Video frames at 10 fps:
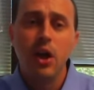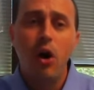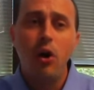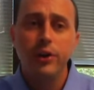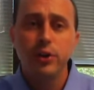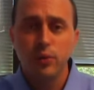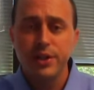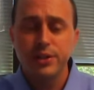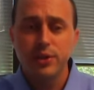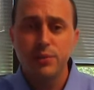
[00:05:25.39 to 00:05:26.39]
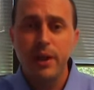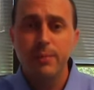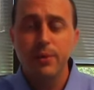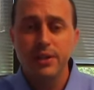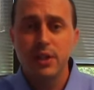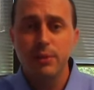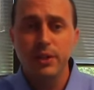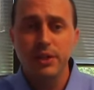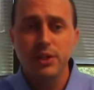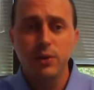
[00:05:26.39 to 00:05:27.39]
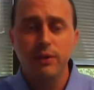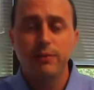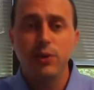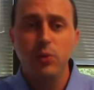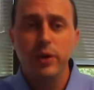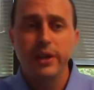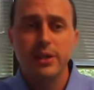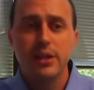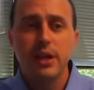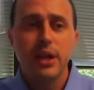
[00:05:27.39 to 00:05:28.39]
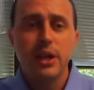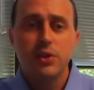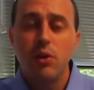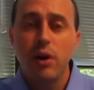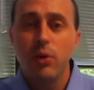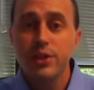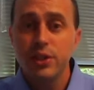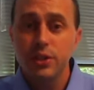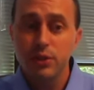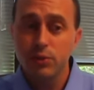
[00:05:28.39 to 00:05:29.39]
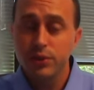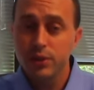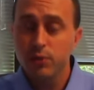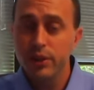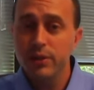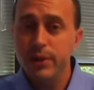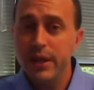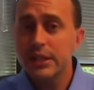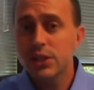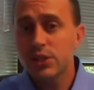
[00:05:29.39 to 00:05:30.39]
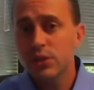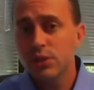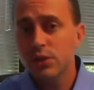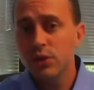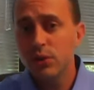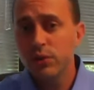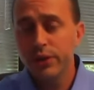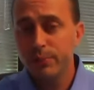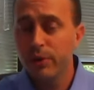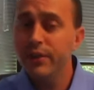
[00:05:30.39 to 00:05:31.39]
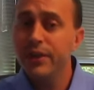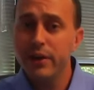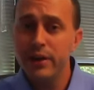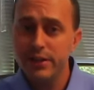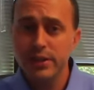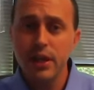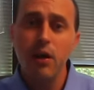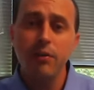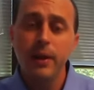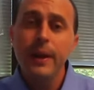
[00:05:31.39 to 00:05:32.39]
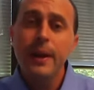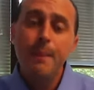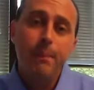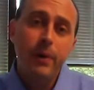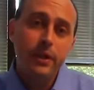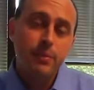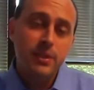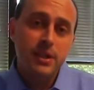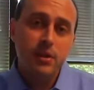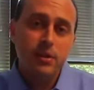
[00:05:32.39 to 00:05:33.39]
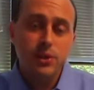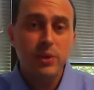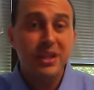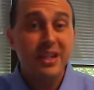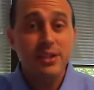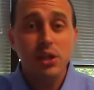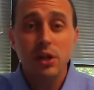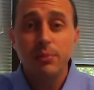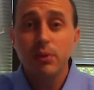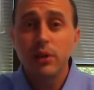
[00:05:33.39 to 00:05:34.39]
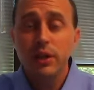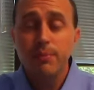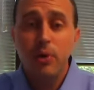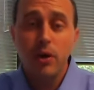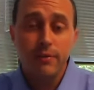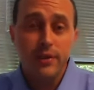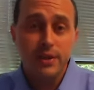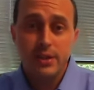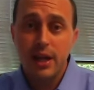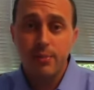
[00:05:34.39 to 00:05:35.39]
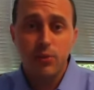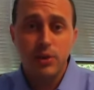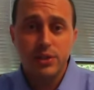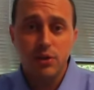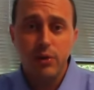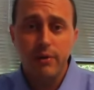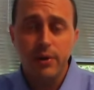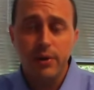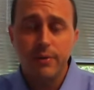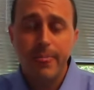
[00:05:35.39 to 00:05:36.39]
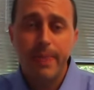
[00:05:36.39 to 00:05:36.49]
on your research paper that's going to be due in a few weeks. So I want you to really pay attention to the breadth area itself, but the material this week isn't going to be really a part of the assignment whatsoever.